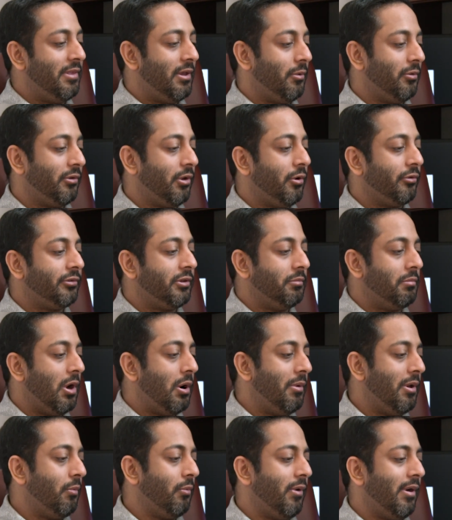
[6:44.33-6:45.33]
There was also the
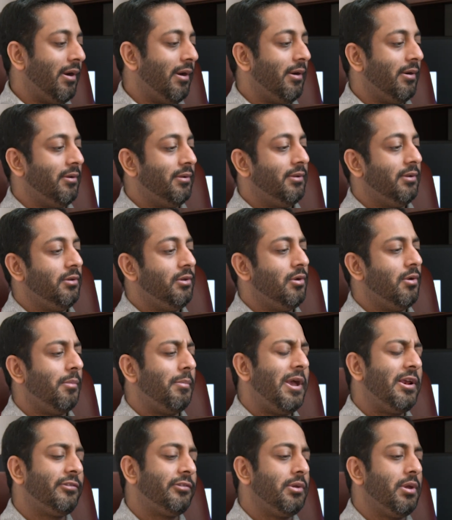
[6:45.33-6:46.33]
moment where you're
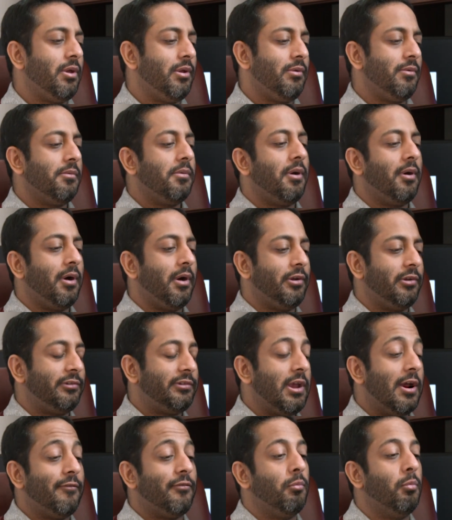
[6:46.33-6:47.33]
basically on a
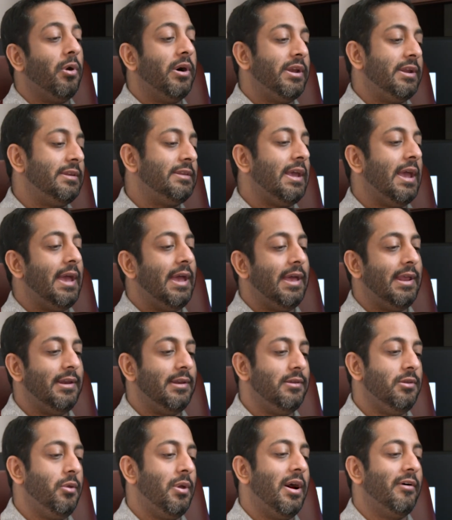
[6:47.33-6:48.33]
scale from 1 to
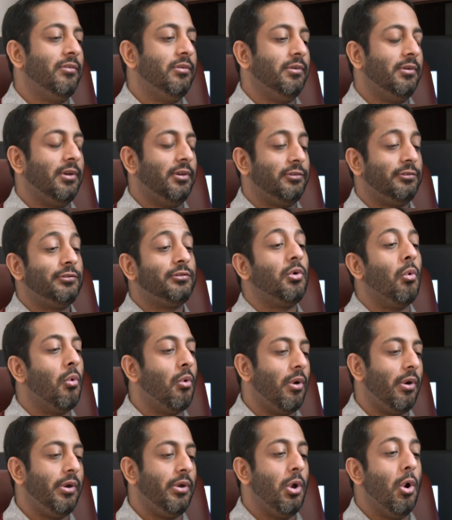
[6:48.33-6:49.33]
10, you have a
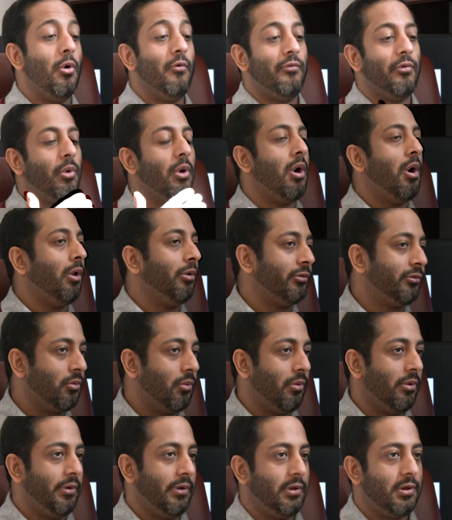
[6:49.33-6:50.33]
score, an overall
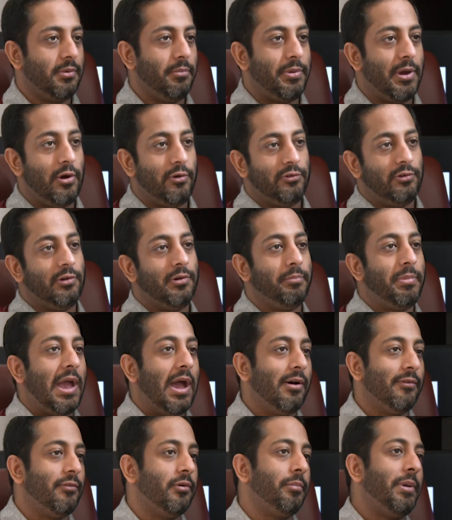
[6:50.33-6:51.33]
score that compares you to
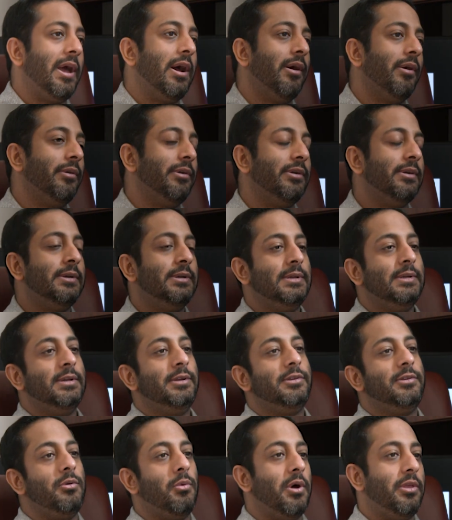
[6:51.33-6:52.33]
pound for pound
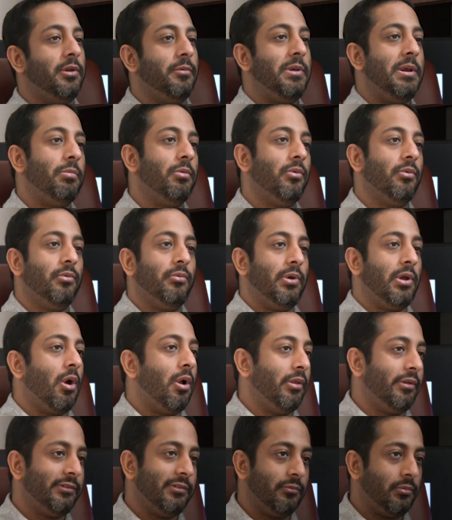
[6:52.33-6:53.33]
to other people
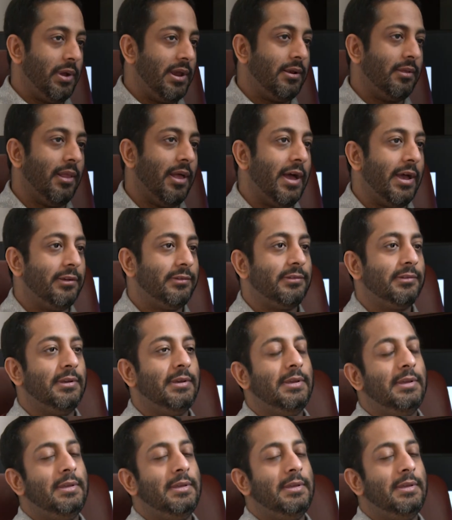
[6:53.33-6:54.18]
regardless of weight class.